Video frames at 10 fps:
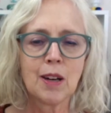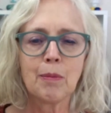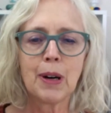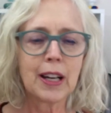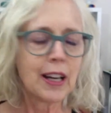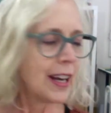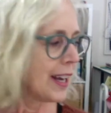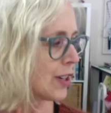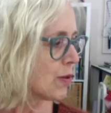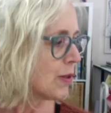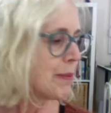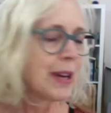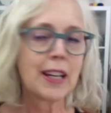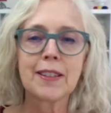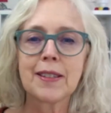But I actually
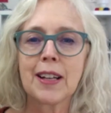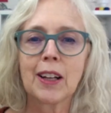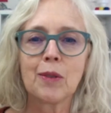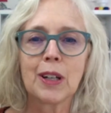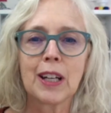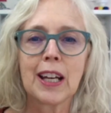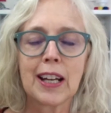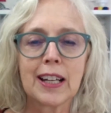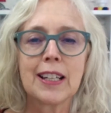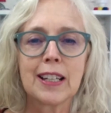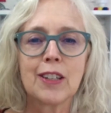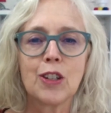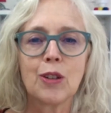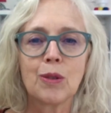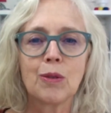made a second one, and I did
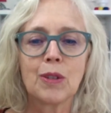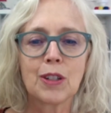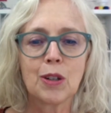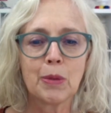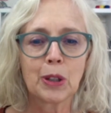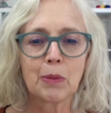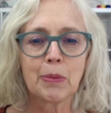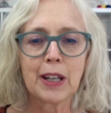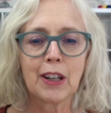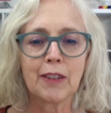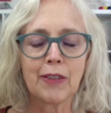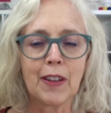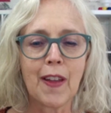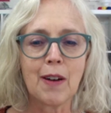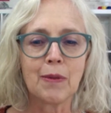do the tubular bind off on
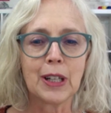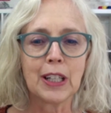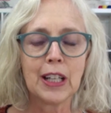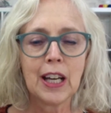that one.